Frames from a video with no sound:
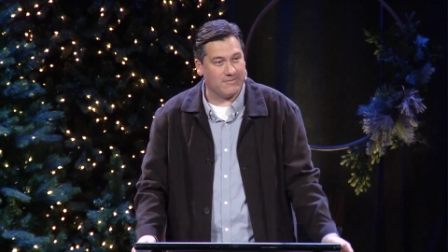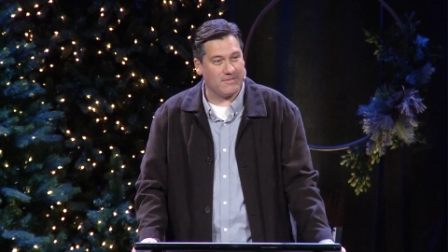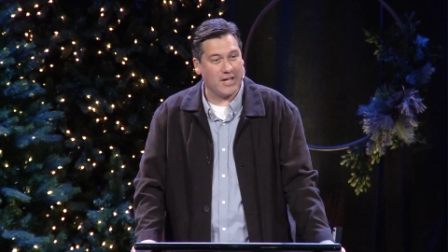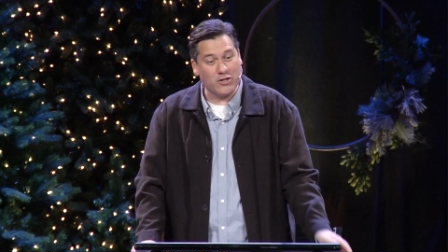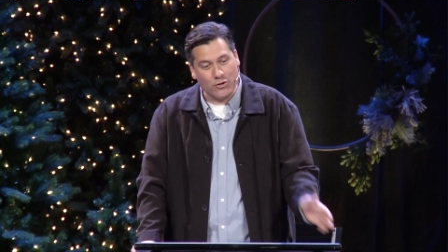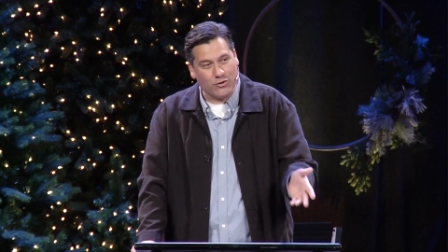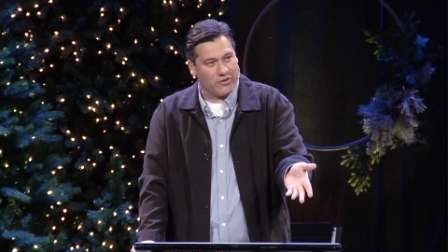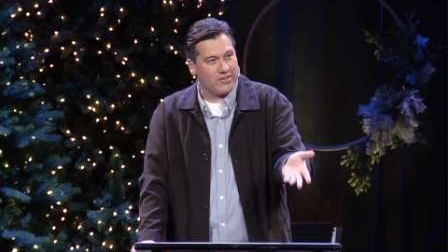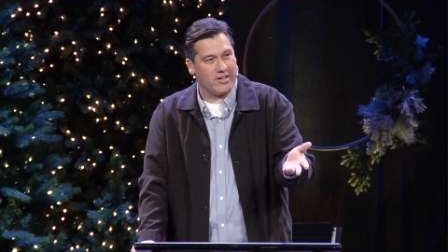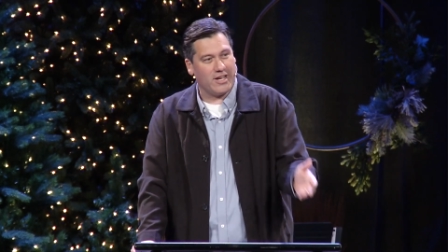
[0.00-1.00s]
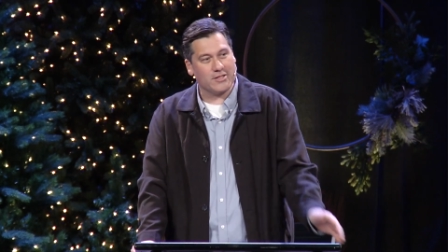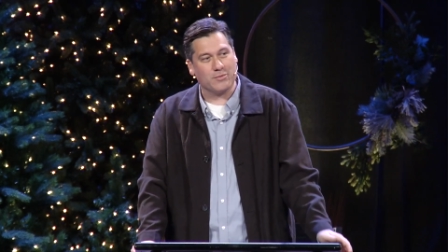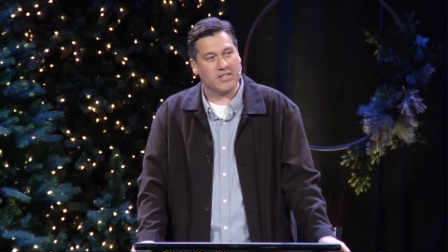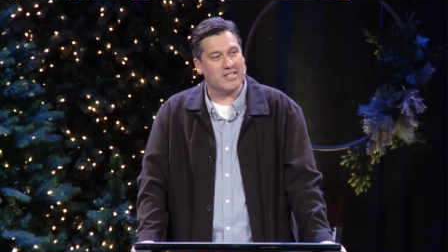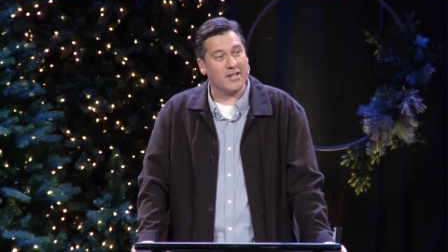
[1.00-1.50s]
I knew the
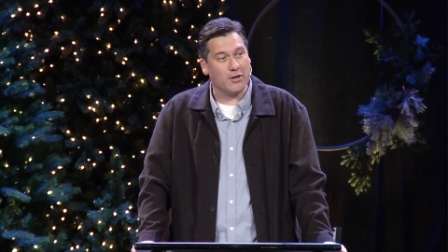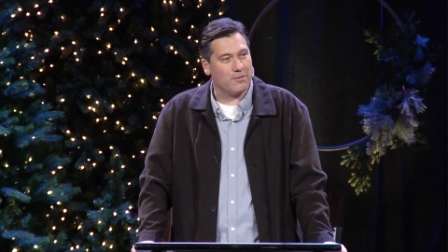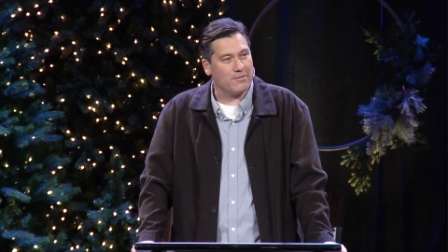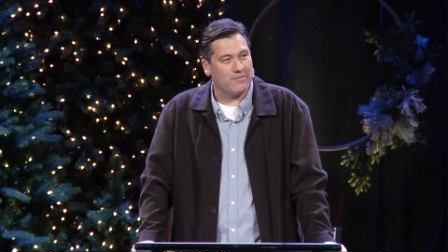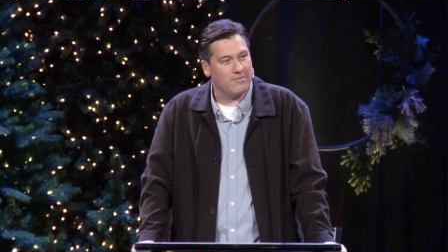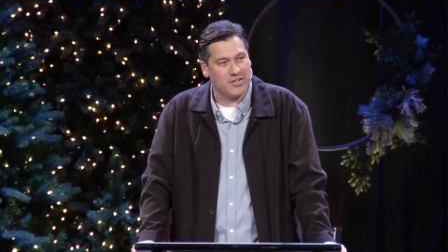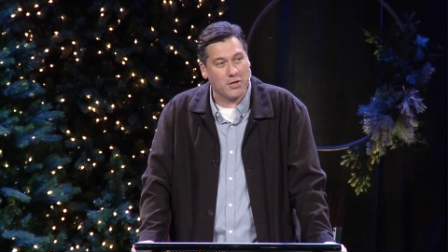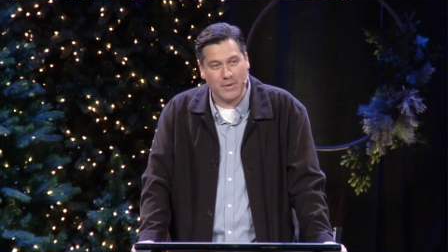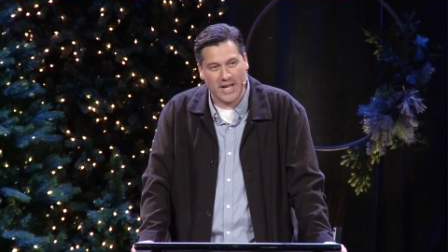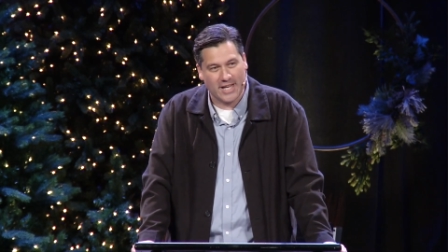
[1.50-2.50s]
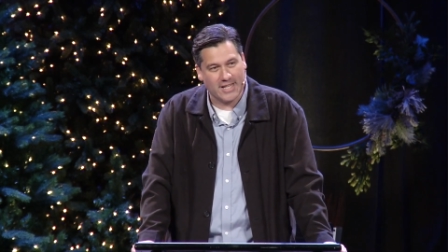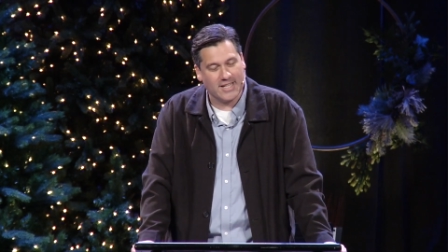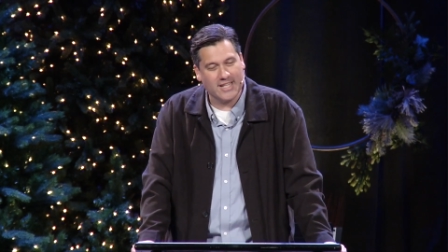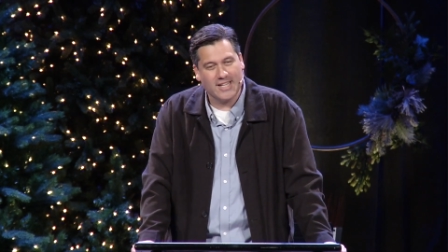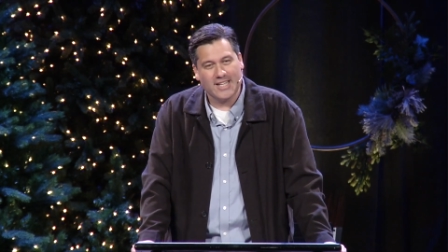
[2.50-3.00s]
husband, dear, dear man.
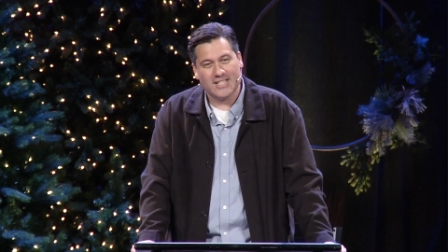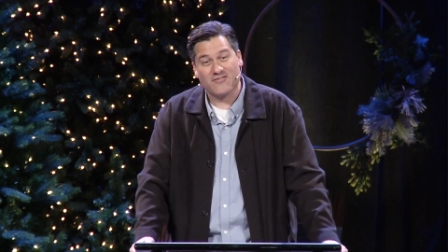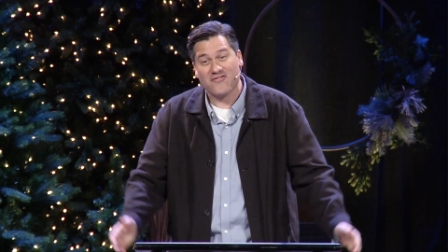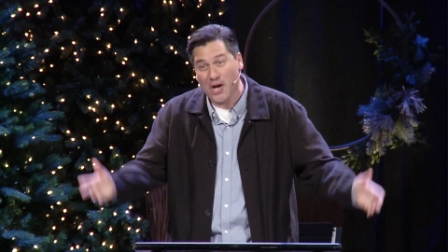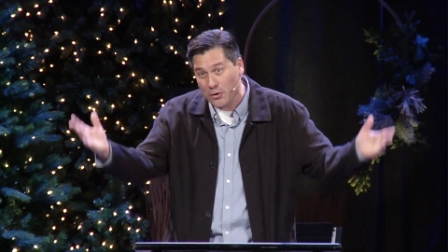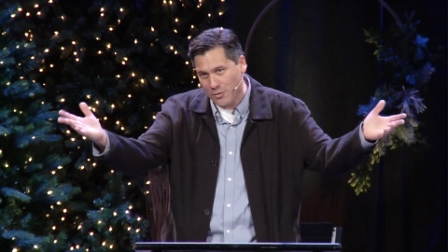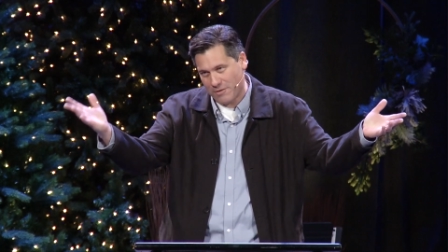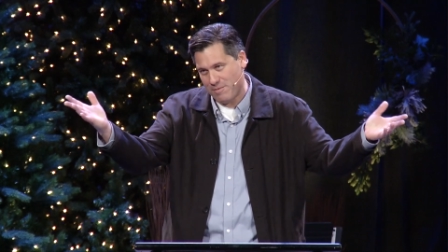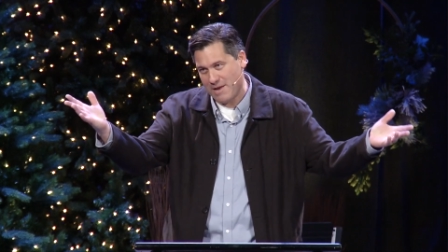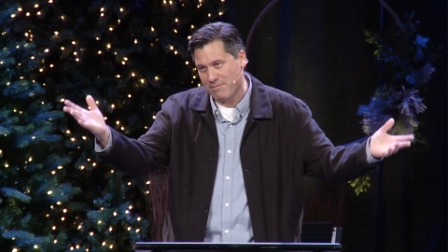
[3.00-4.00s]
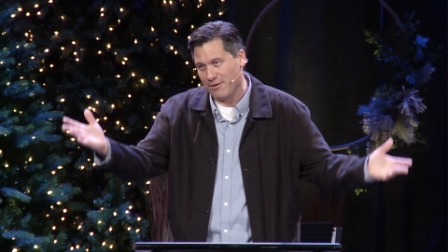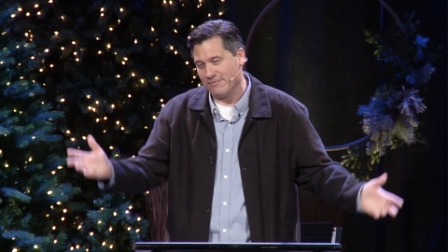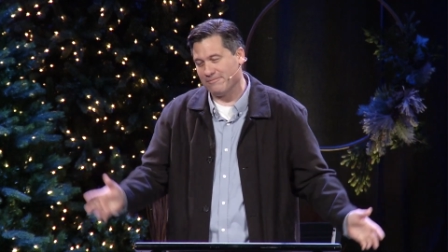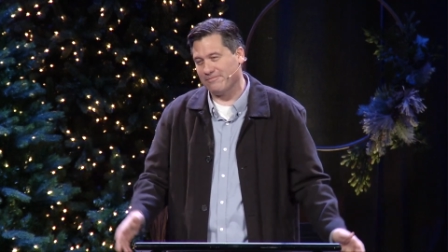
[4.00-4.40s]
It's filled with people.